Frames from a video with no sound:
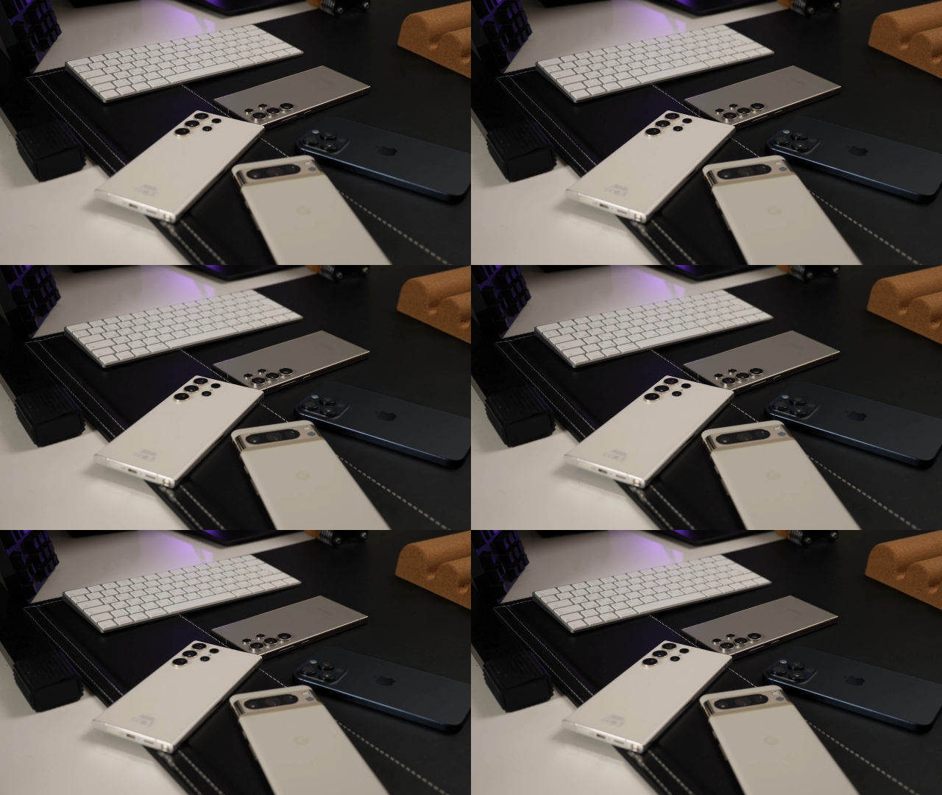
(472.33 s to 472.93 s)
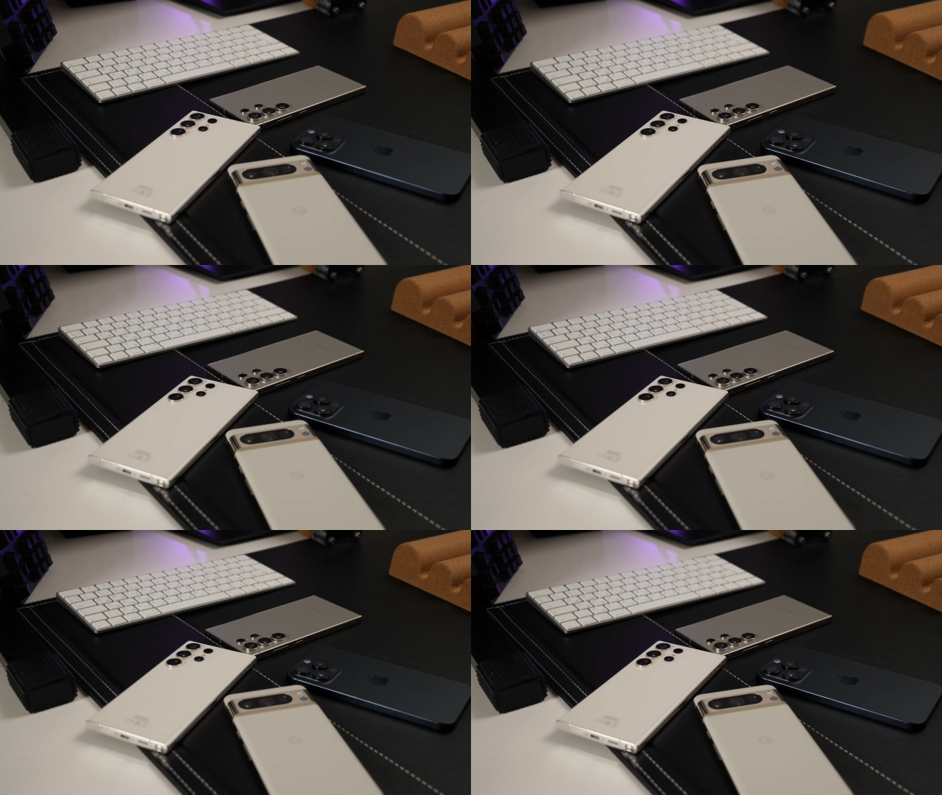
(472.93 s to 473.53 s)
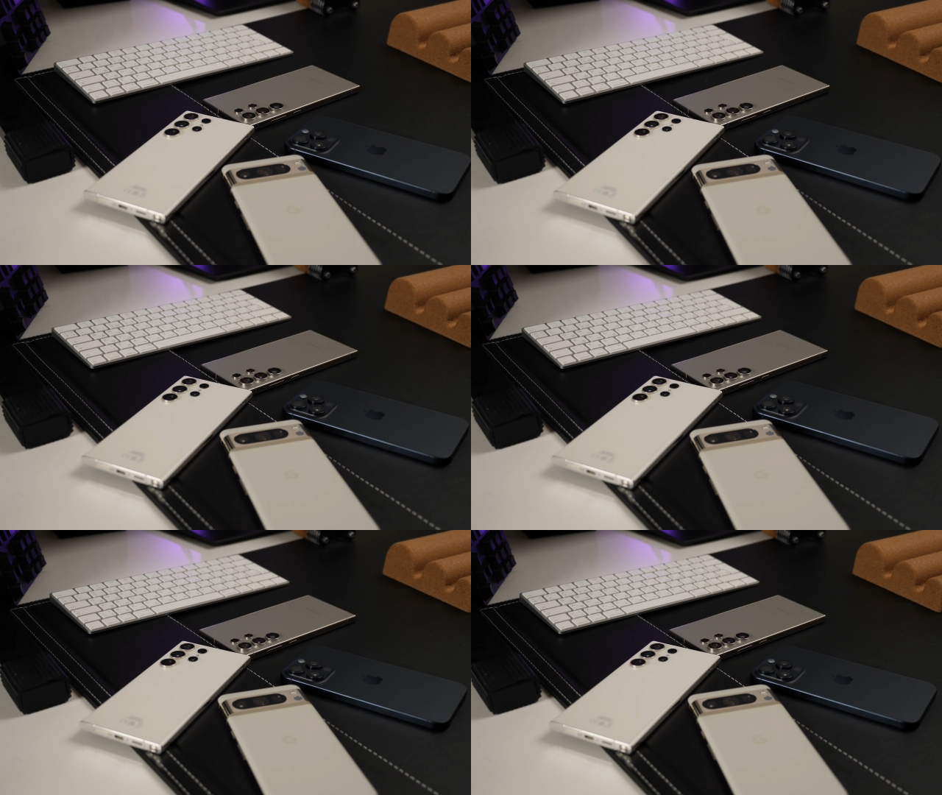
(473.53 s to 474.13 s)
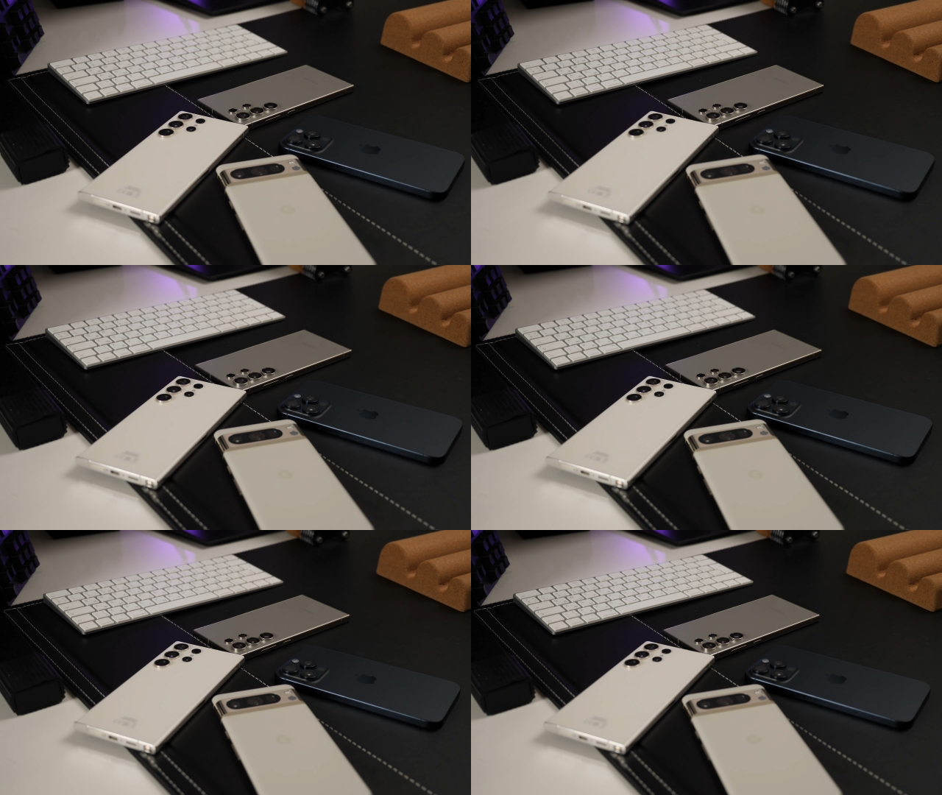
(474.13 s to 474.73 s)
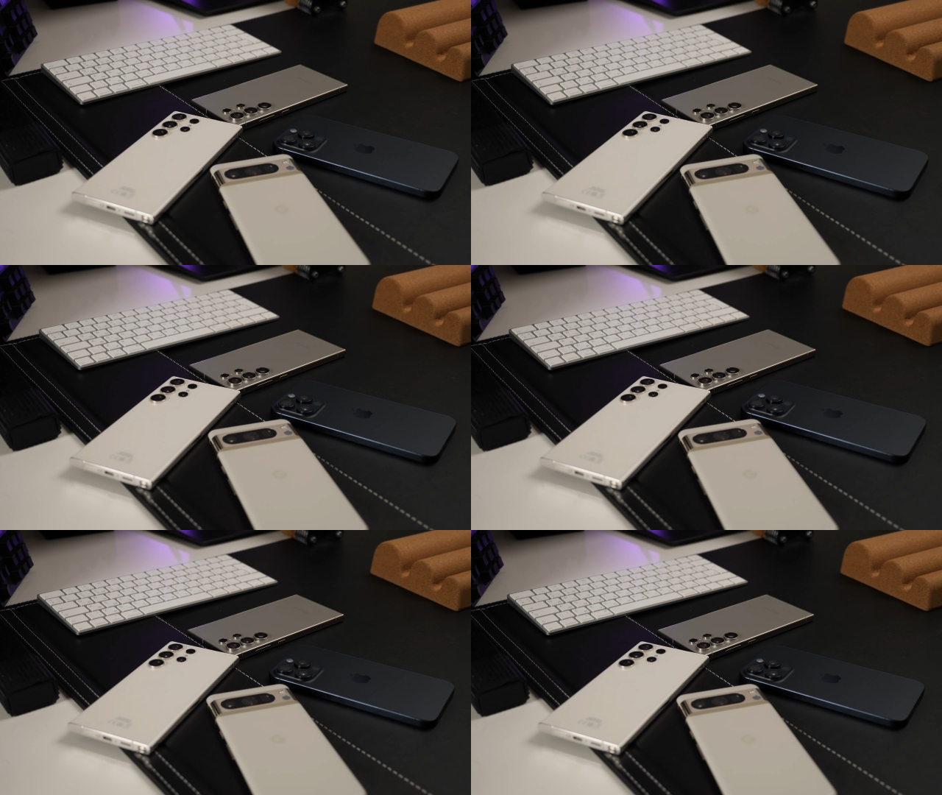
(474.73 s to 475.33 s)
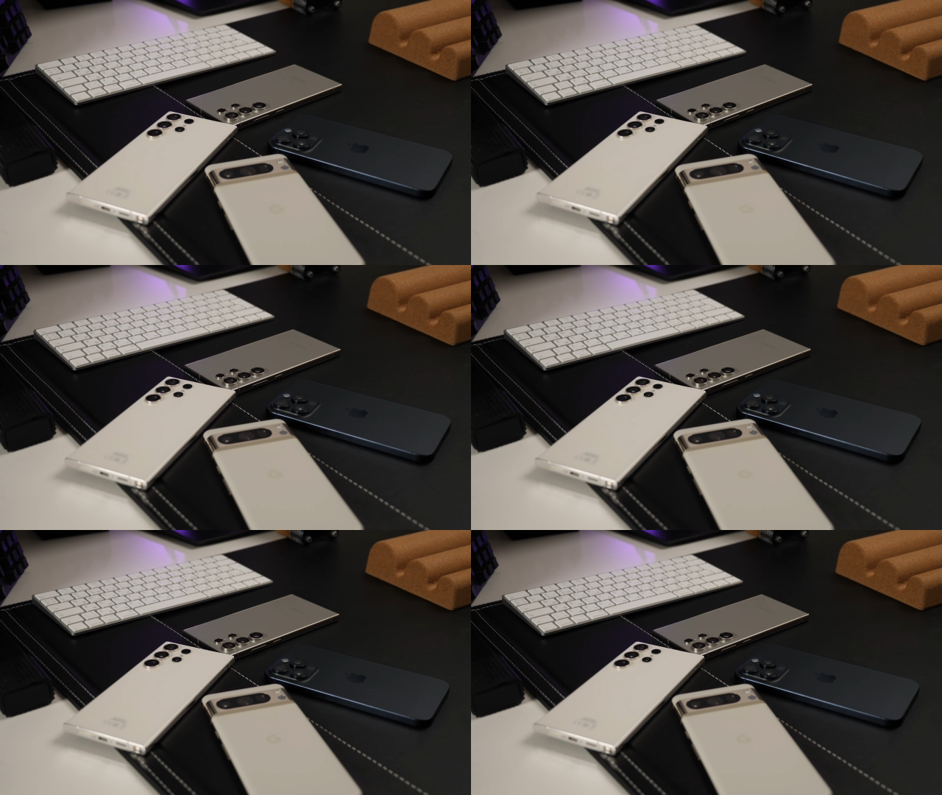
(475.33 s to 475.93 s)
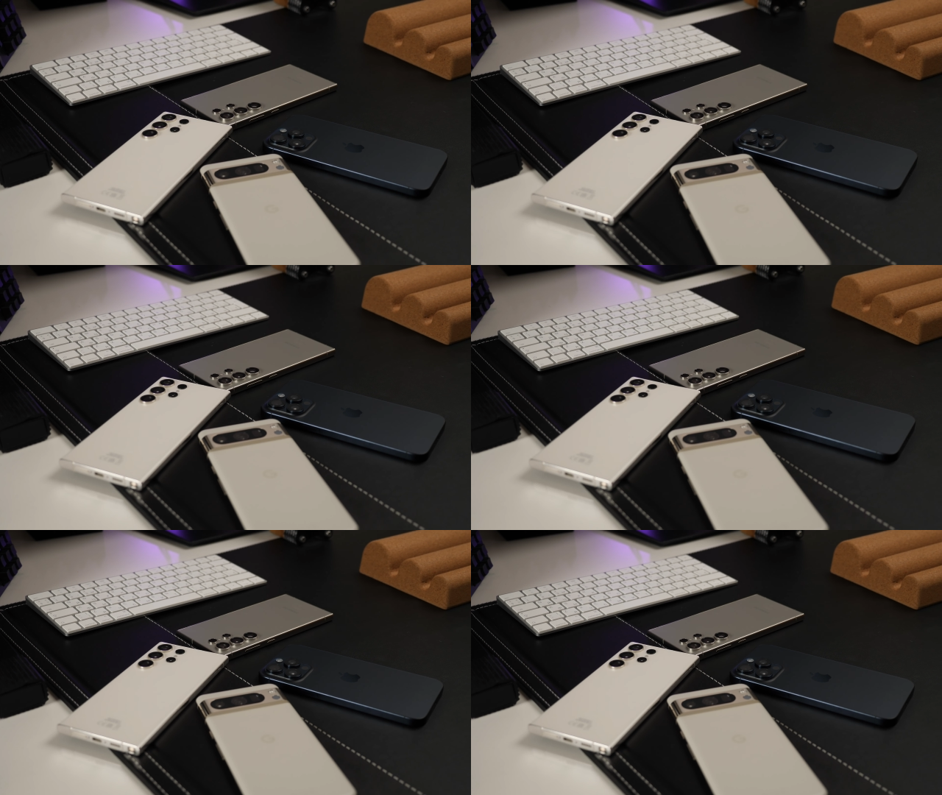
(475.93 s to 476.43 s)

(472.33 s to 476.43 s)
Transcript: [unreadable: no face in view]